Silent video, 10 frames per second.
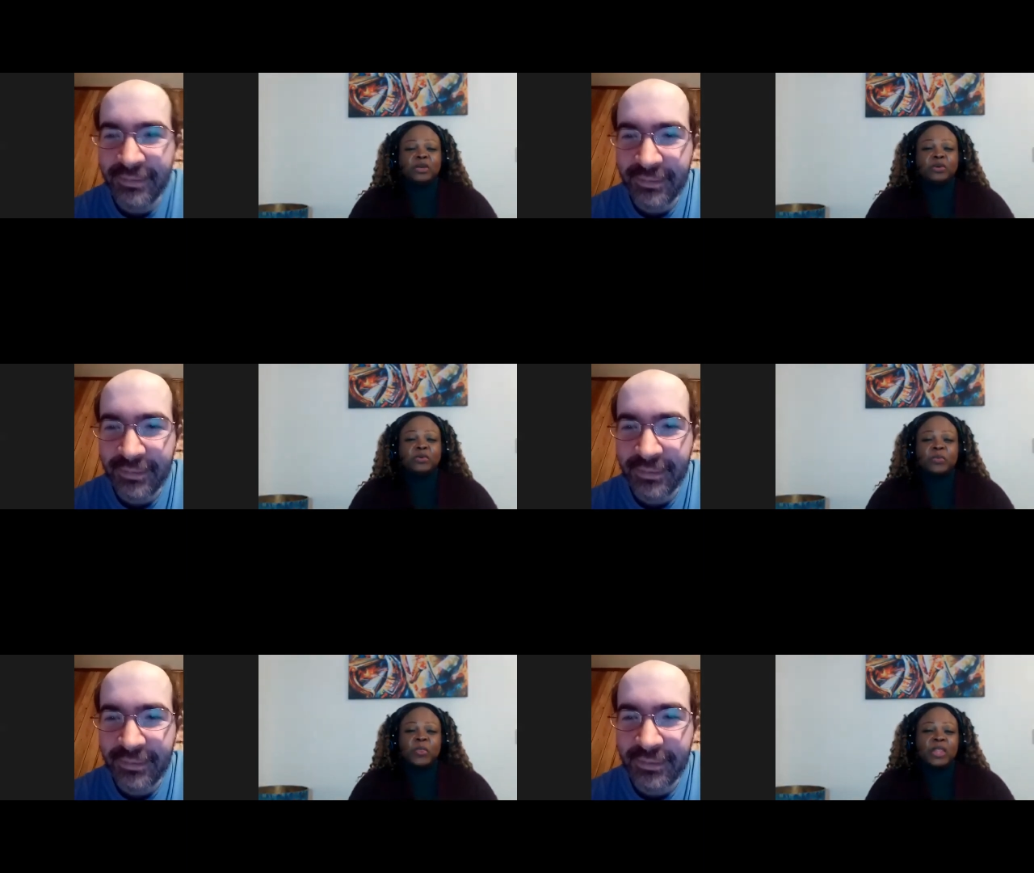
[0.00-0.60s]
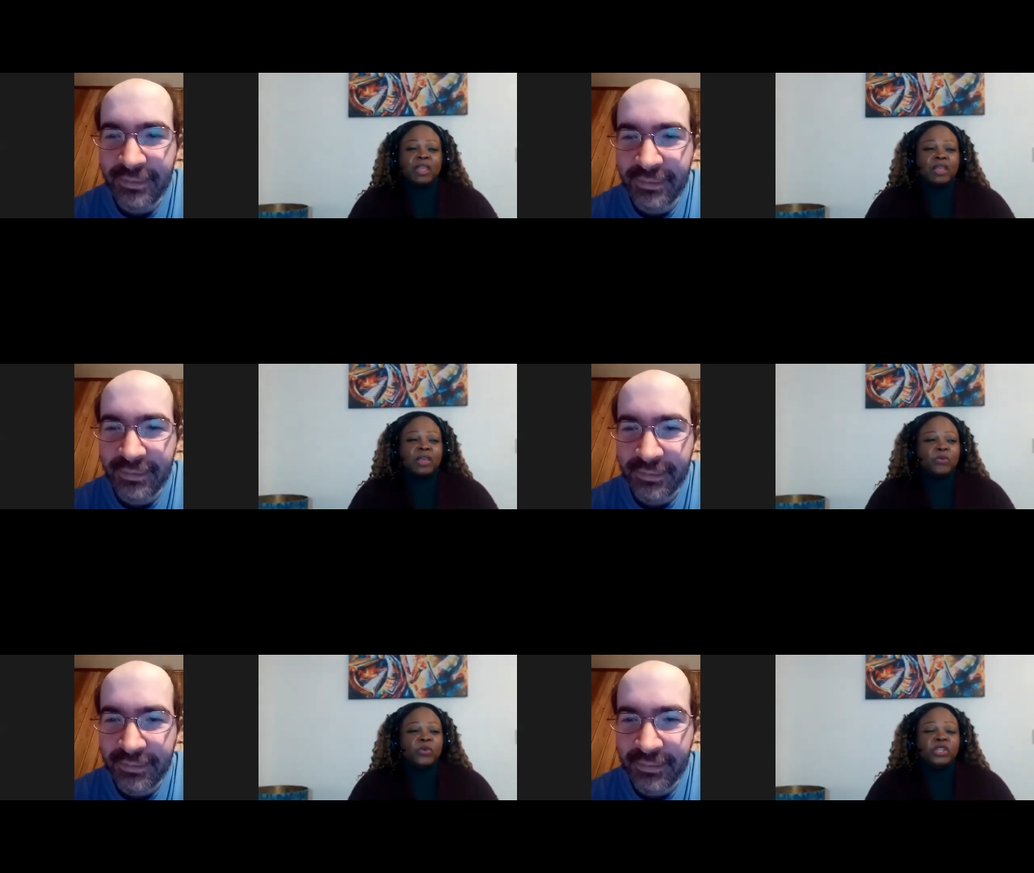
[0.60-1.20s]
Speaker 1: So
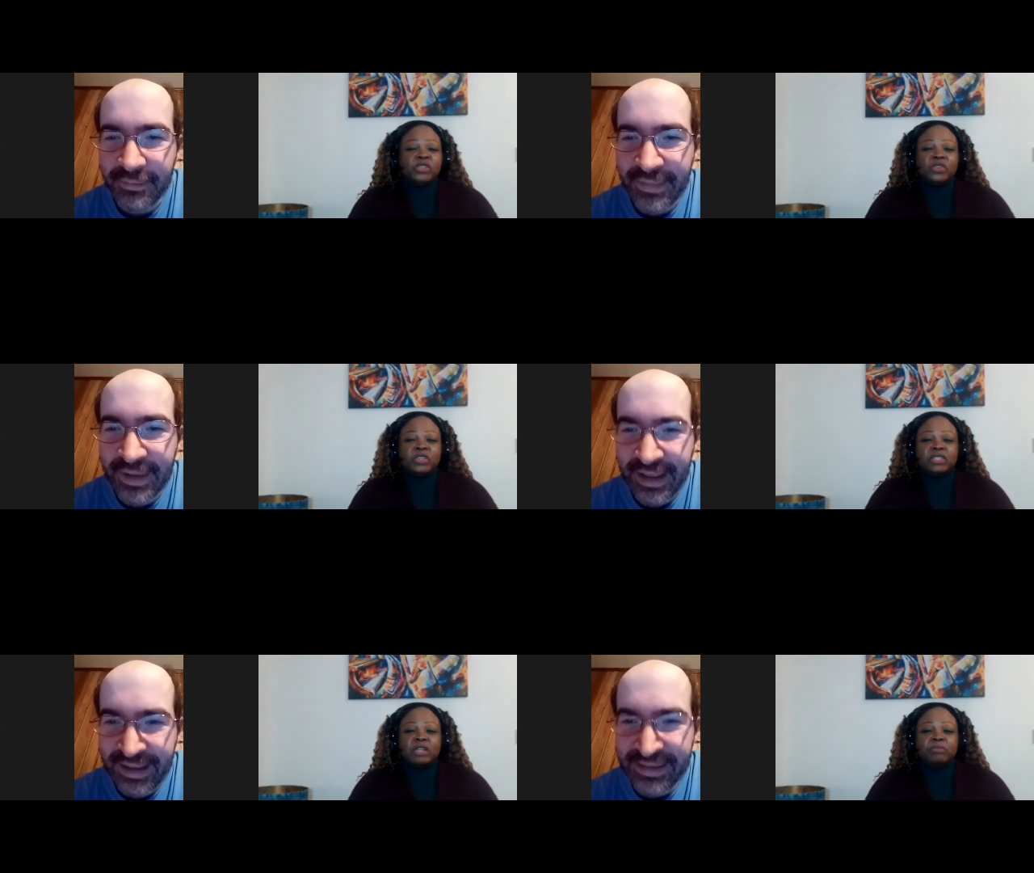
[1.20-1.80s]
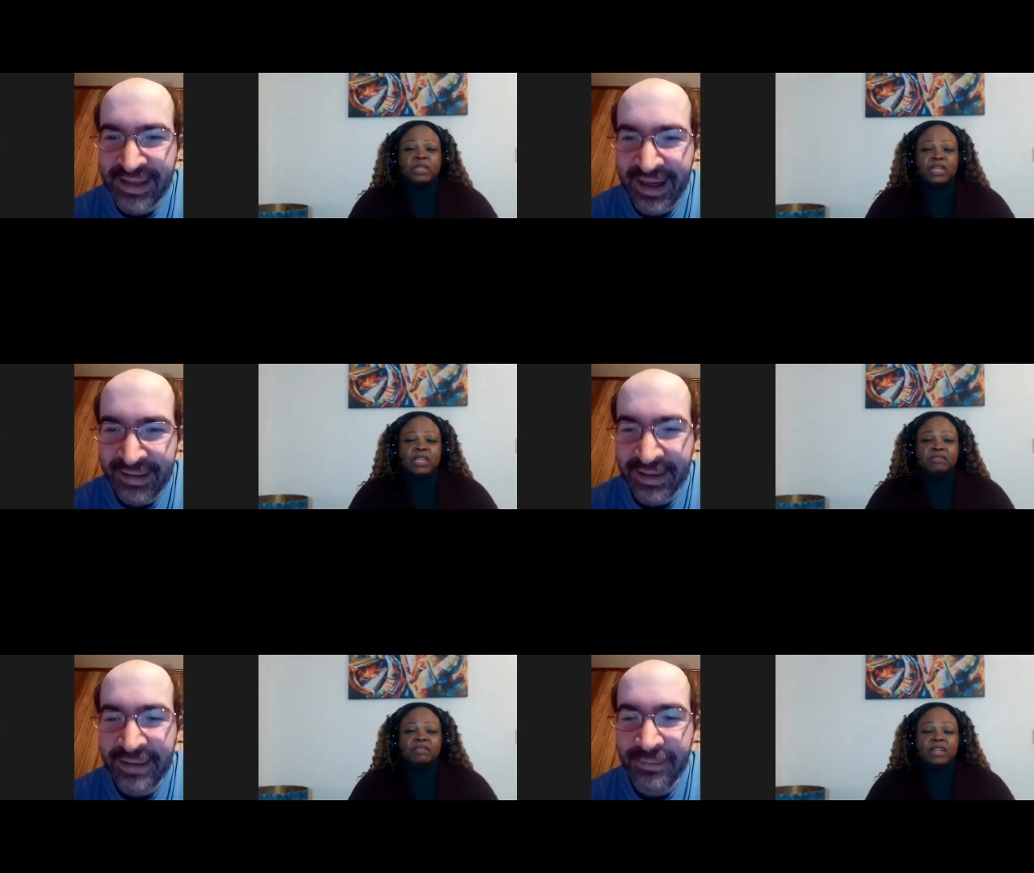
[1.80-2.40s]
we trust and exactly.
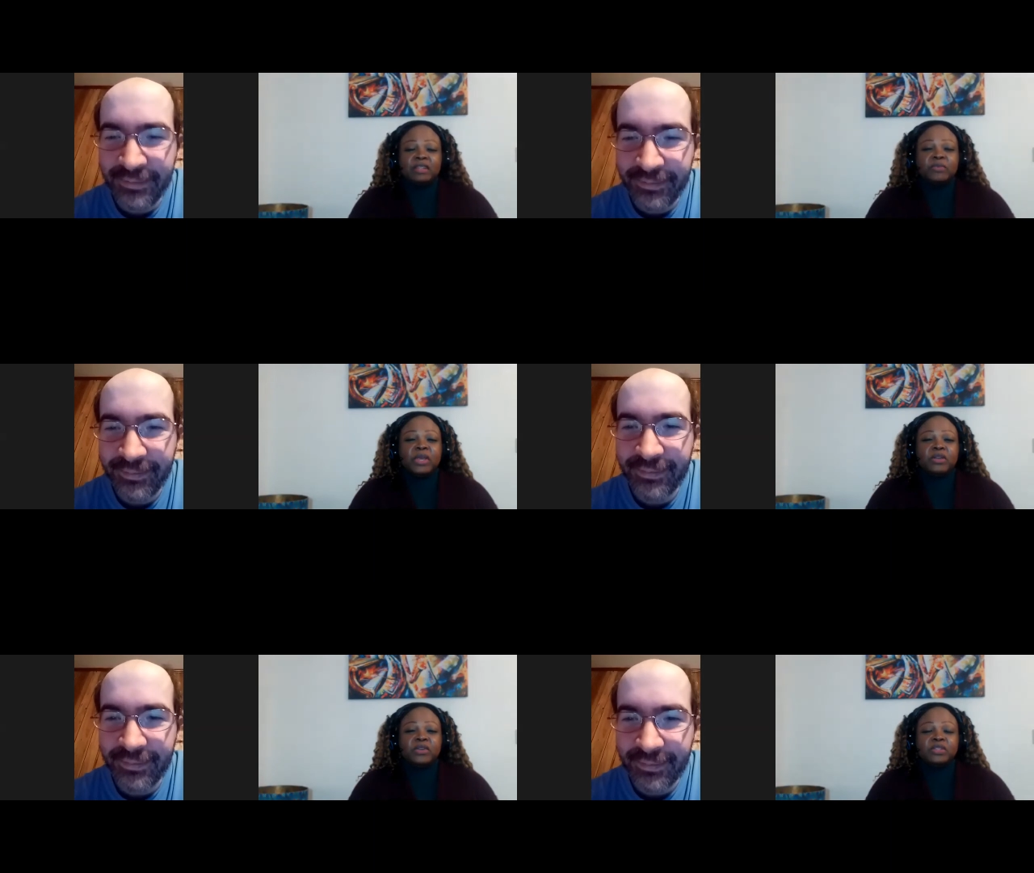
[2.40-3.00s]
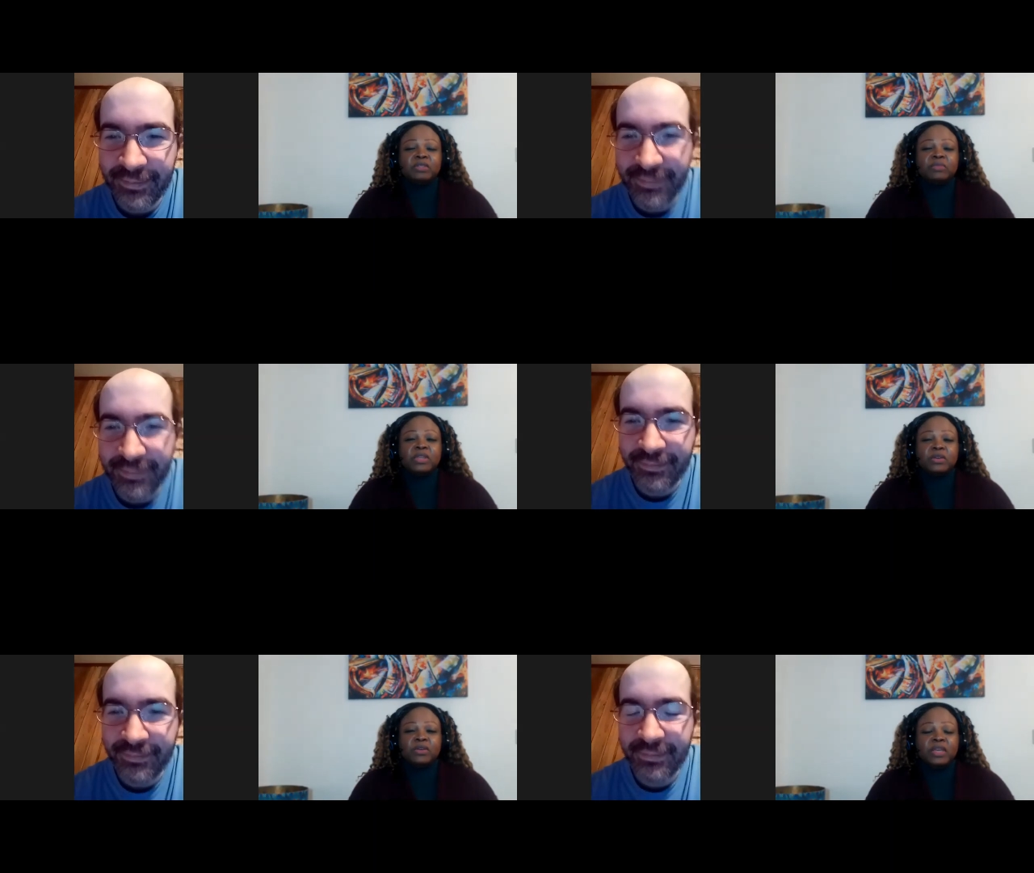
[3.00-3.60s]
believe that we are going to
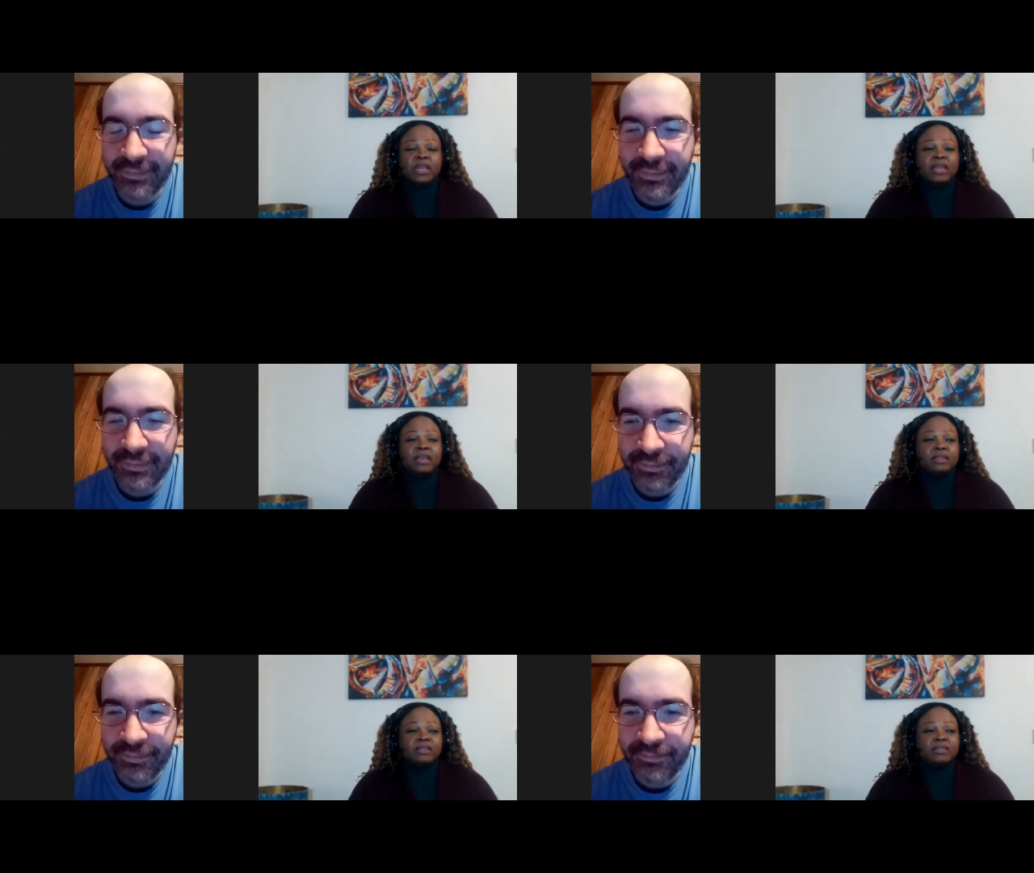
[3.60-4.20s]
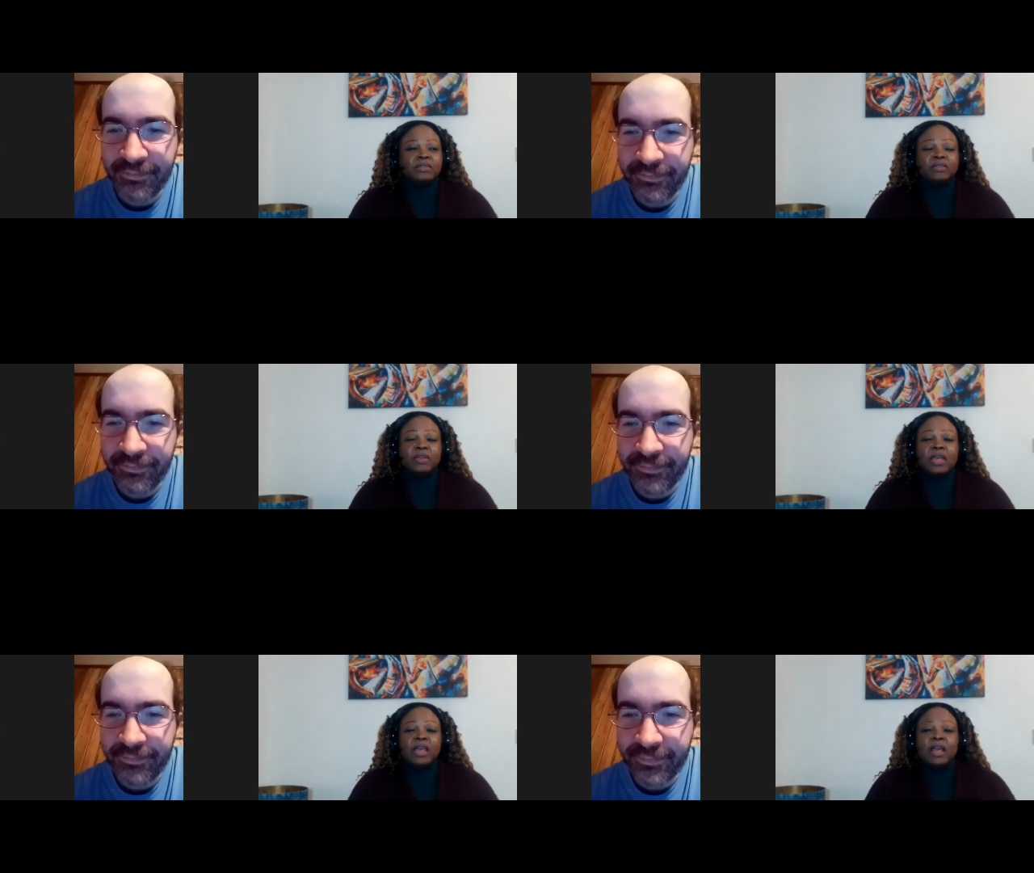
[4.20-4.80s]
be okay.
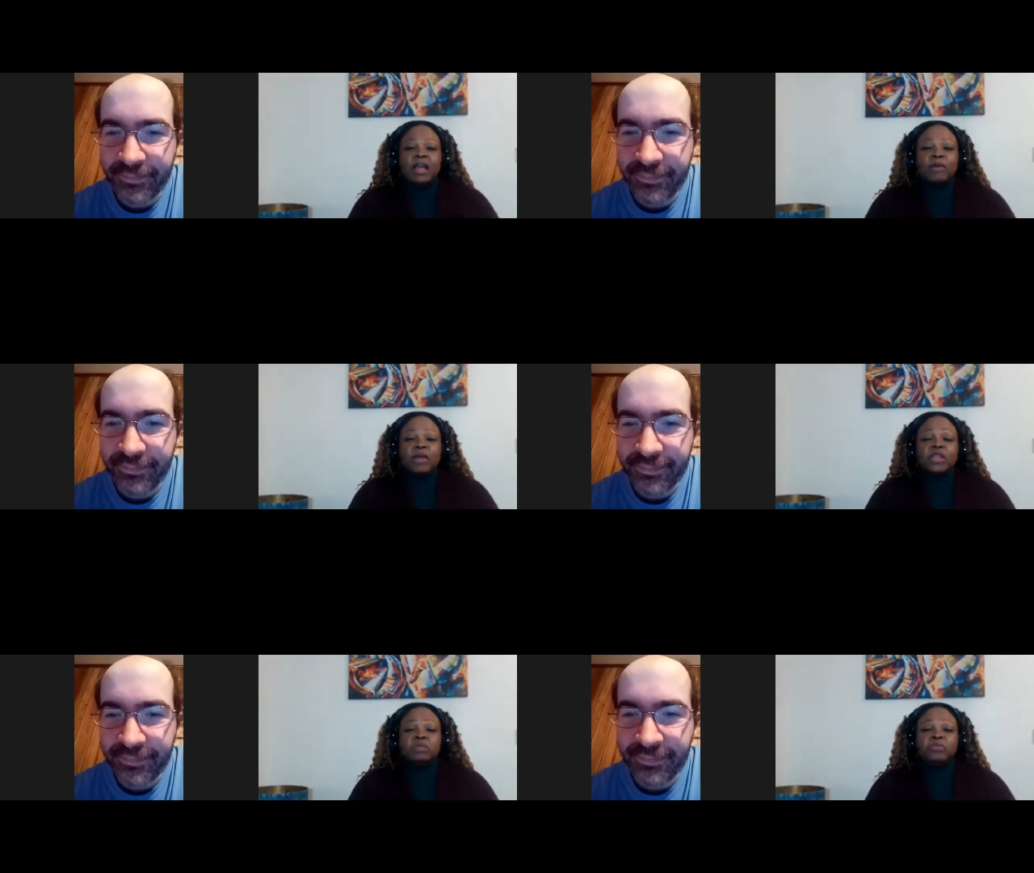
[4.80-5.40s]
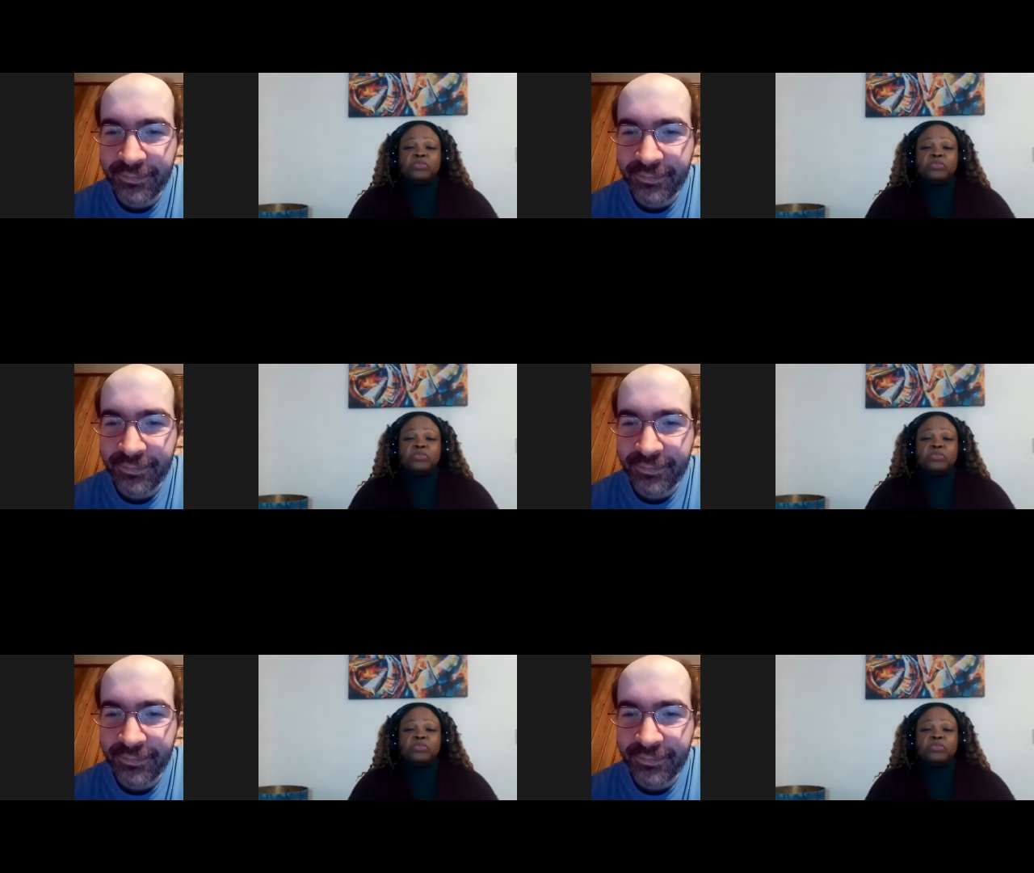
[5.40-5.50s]
So, and we're going to be